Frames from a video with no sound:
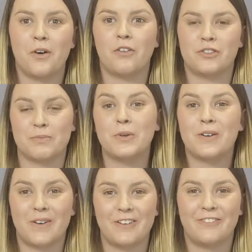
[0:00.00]
to
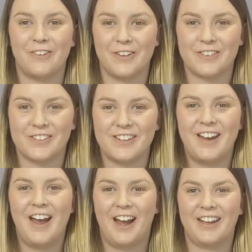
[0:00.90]
put God first
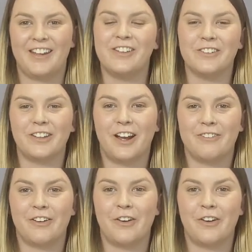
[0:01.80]
in your life.